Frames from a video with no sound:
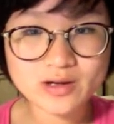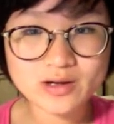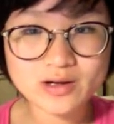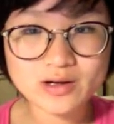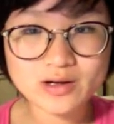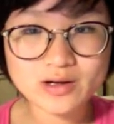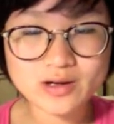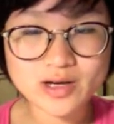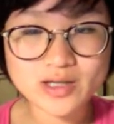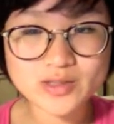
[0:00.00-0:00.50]

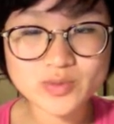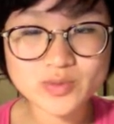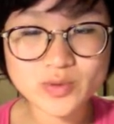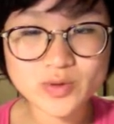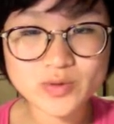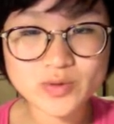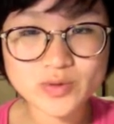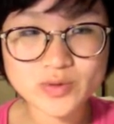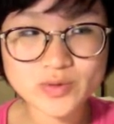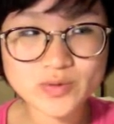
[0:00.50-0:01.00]
As we
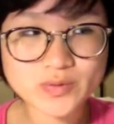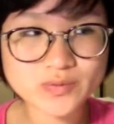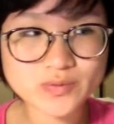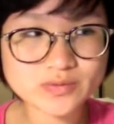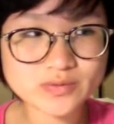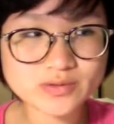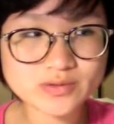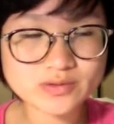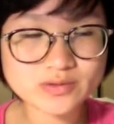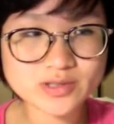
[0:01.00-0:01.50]
all know,
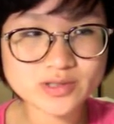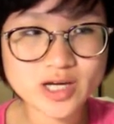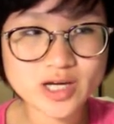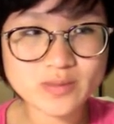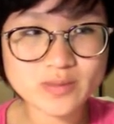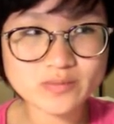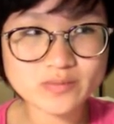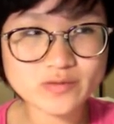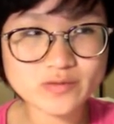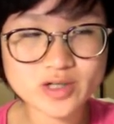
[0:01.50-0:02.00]

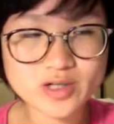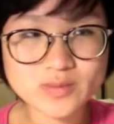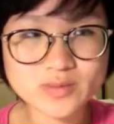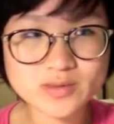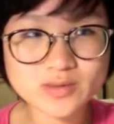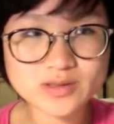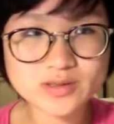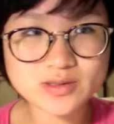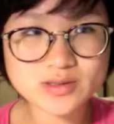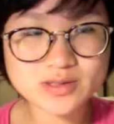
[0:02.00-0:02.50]
time verbs
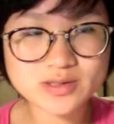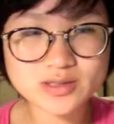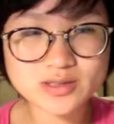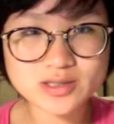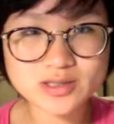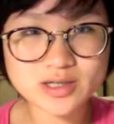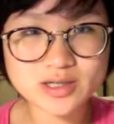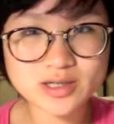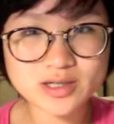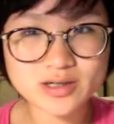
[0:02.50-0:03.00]

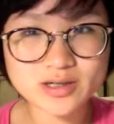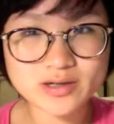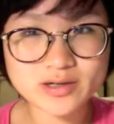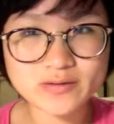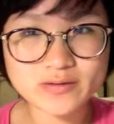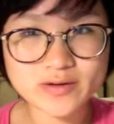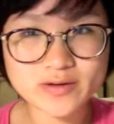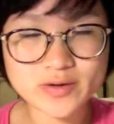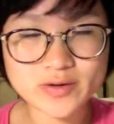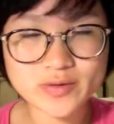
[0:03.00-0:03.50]

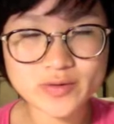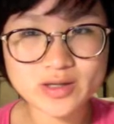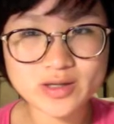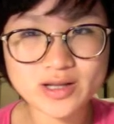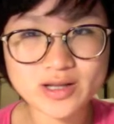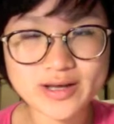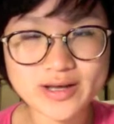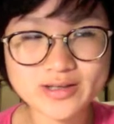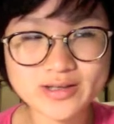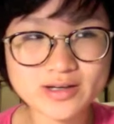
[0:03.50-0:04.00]
are very
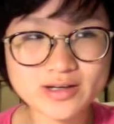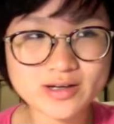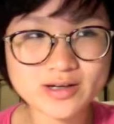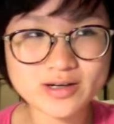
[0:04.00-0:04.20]
like